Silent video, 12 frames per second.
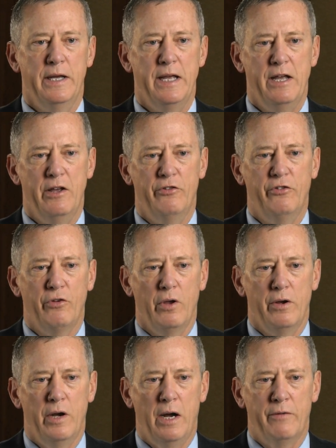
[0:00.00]
is,
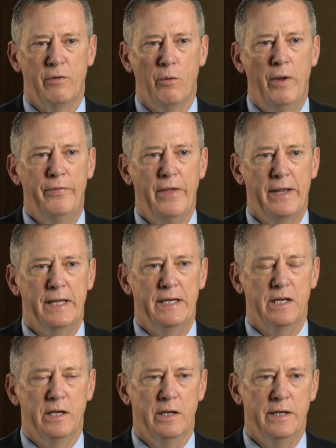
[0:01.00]
for one thing,
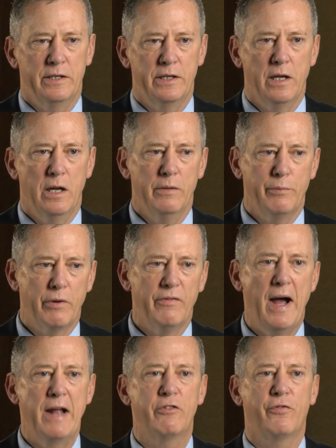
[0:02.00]
it
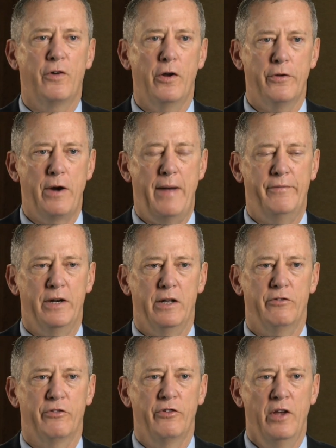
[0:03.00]
provides further
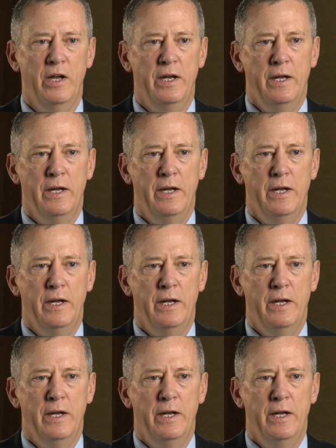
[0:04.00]
evidence